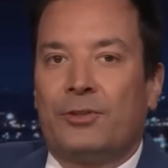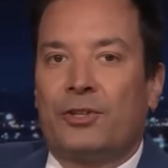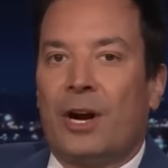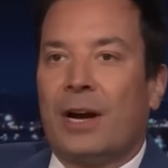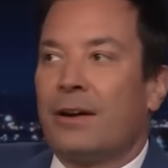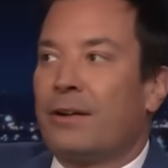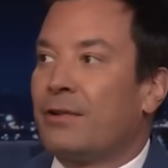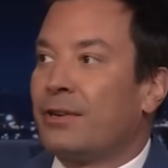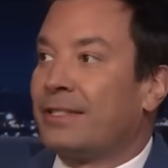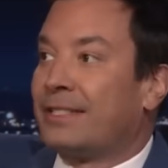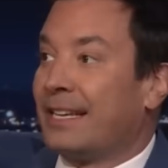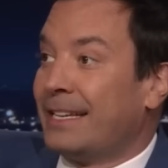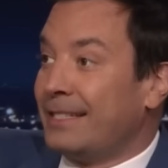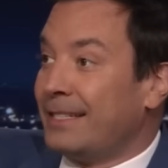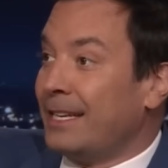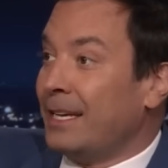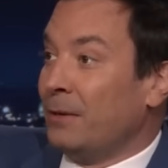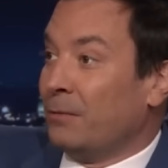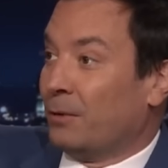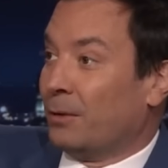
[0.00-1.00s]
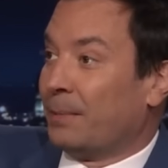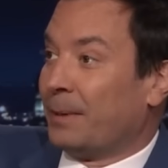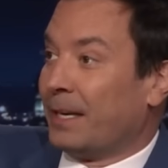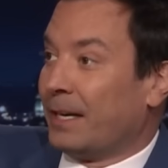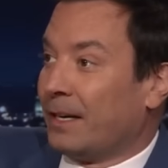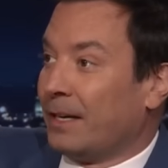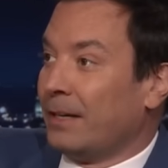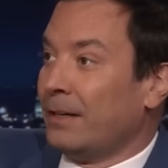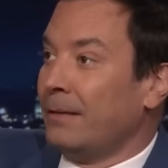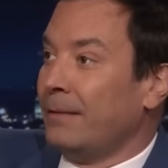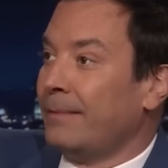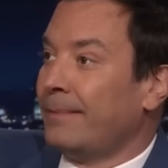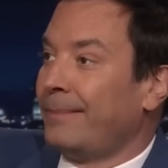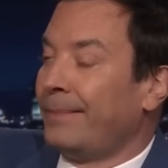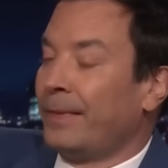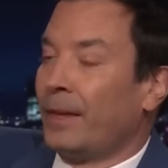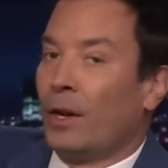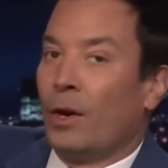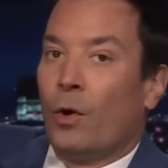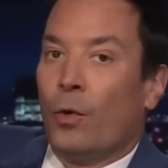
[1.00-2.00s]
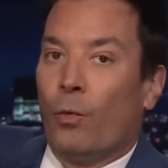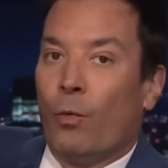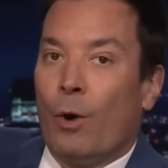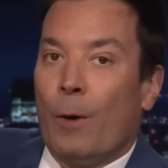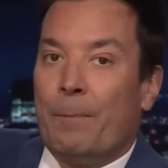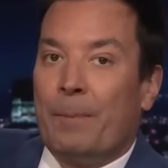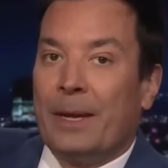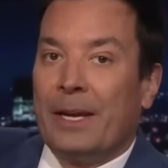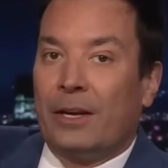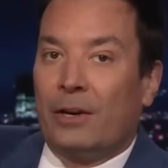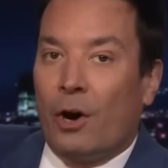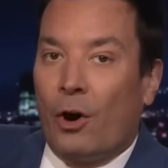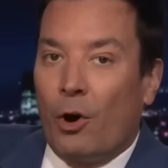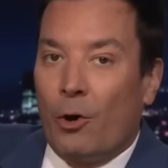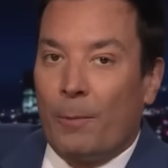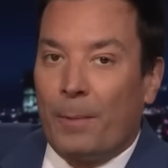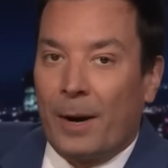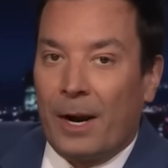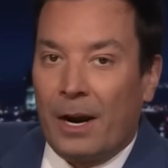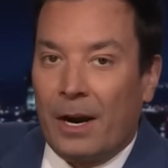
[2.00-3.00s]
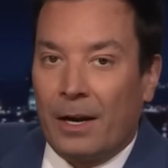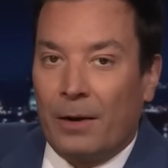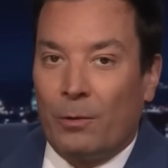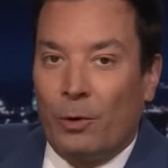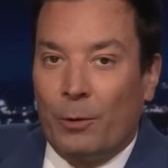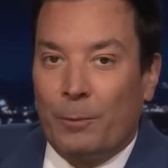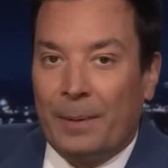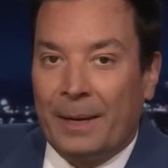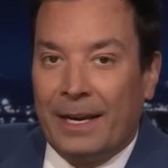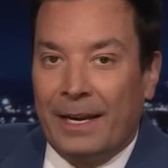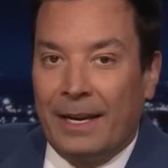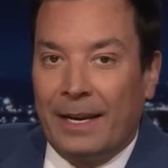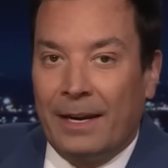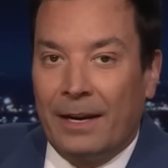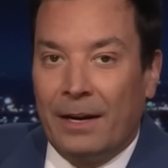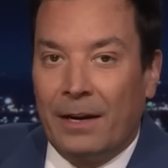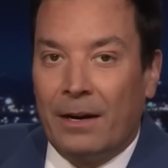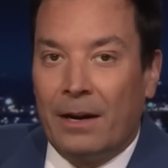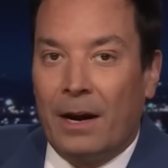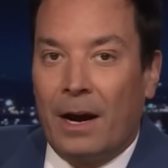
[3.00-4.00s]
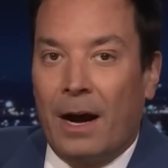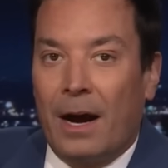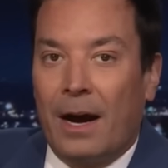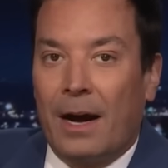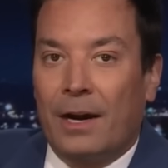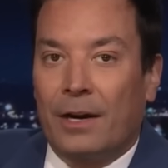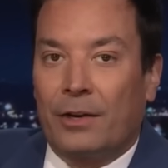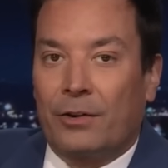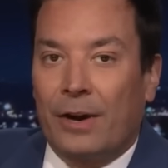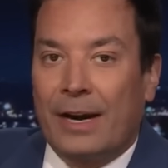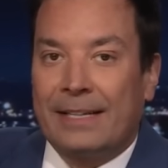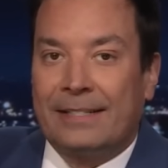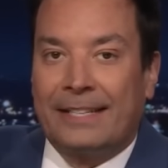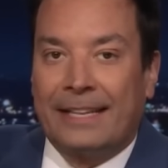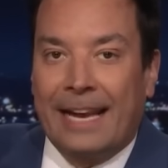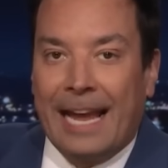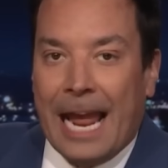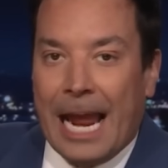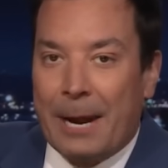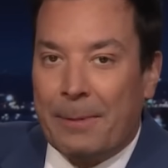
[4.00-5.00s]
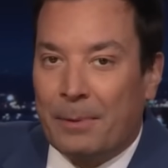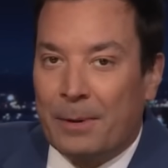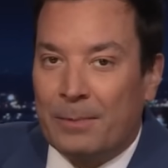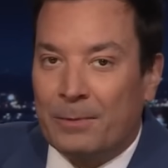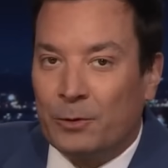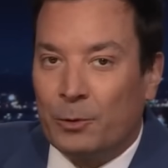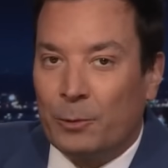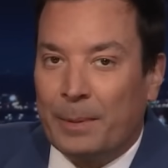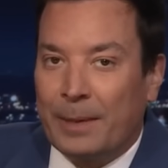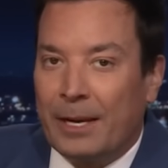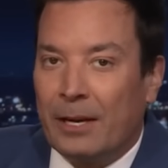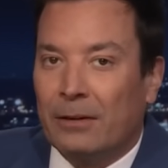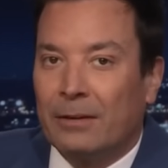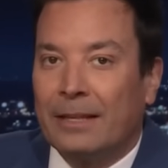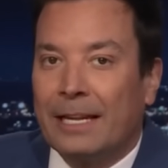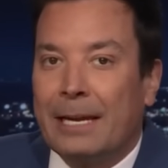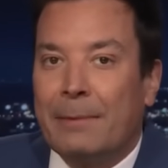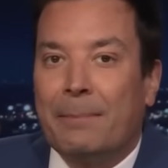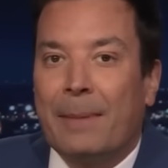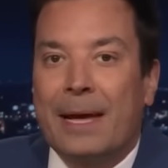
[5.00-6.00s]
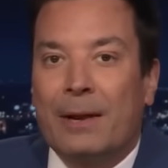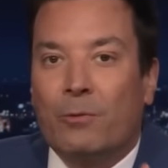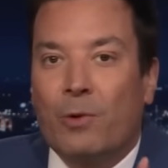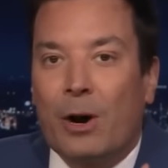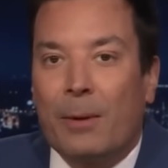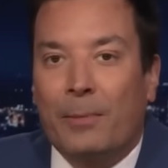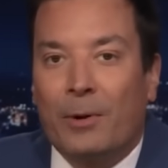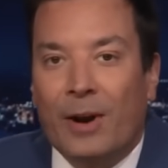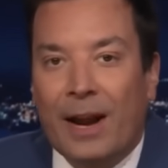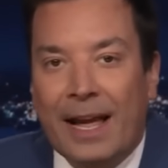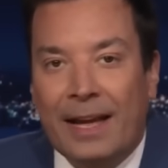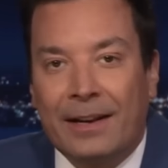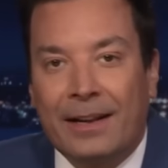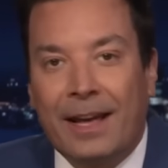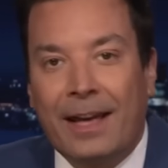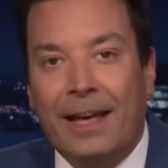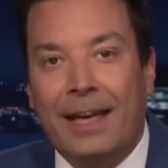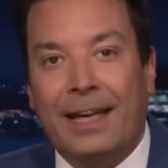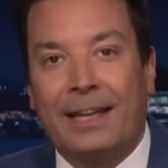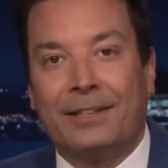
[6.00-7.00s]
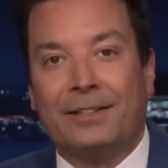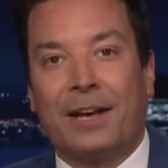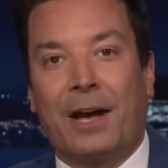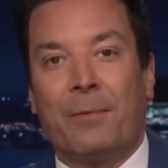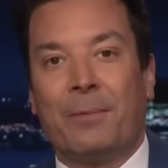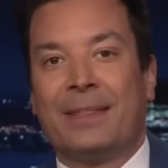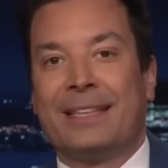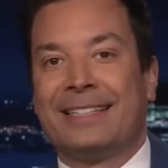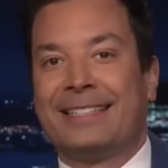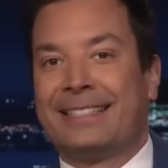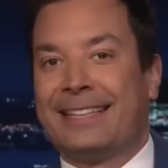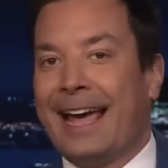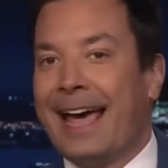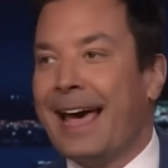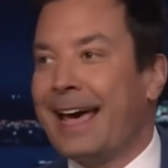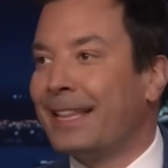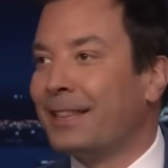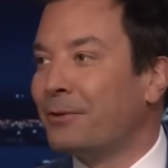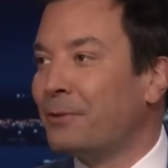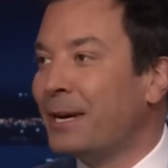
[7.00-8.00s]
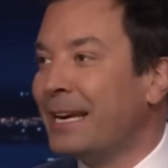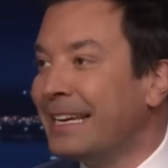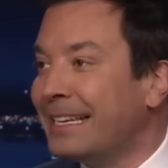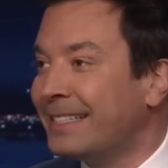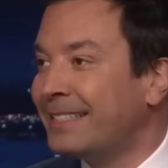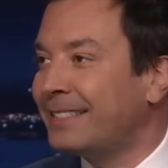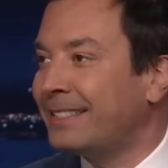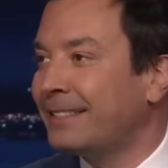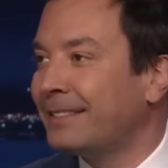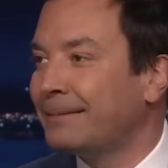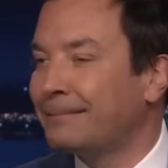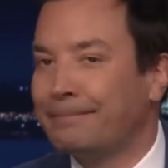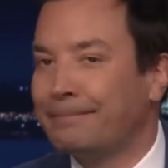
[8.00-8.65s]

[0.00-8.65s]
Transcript: John Krasinski will be here. Whoa. Whoopi Goldberg will be here. Uh, Gracie Abrams will be here. Lin Manuel Miranda is on with his dad, Luis.